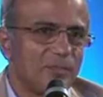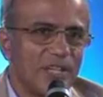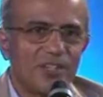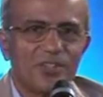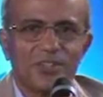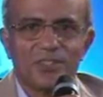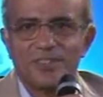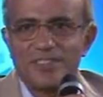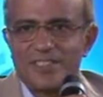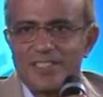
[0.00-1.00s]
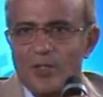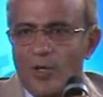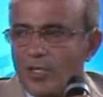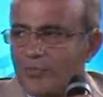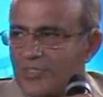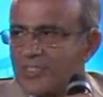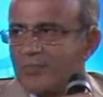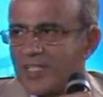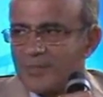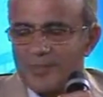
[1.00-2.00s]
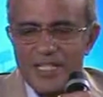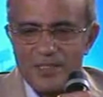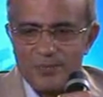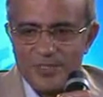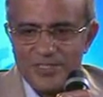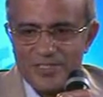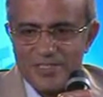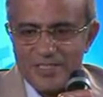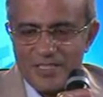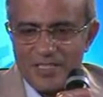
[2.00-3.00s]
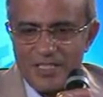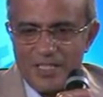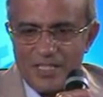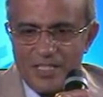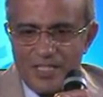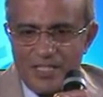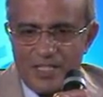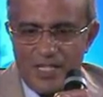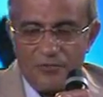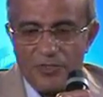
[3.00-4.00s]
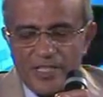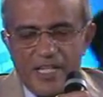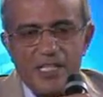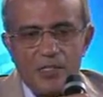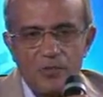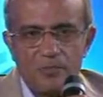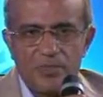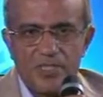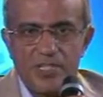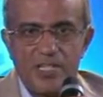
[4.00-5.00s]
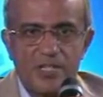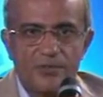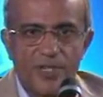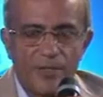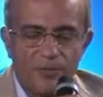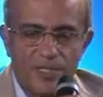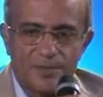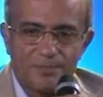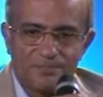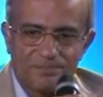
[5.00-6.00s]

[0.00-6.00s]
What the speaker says: to make sure that all of us become gallopers. And for that, I would suggest a framework.